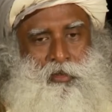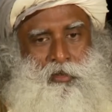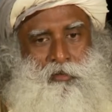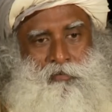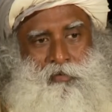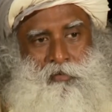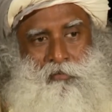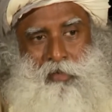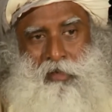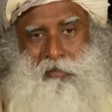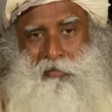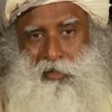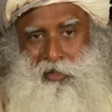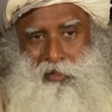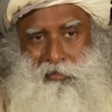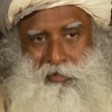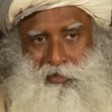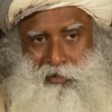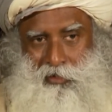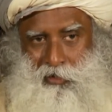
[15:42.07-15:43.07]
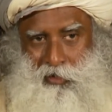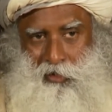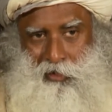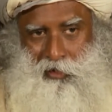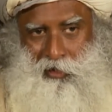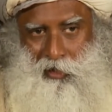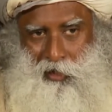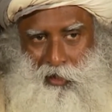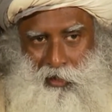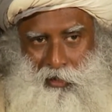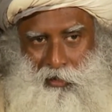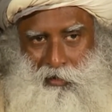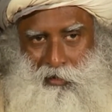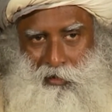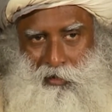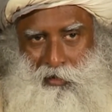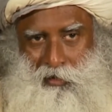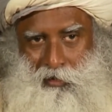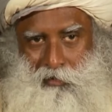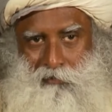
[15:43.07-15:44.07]
If the memory was not there,
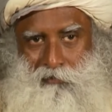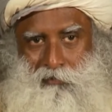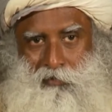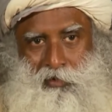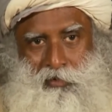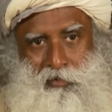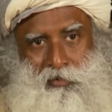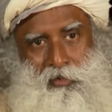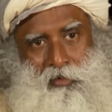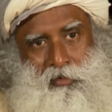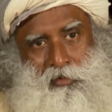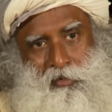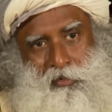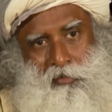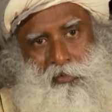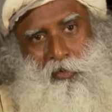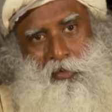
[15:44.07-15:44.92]
we do not know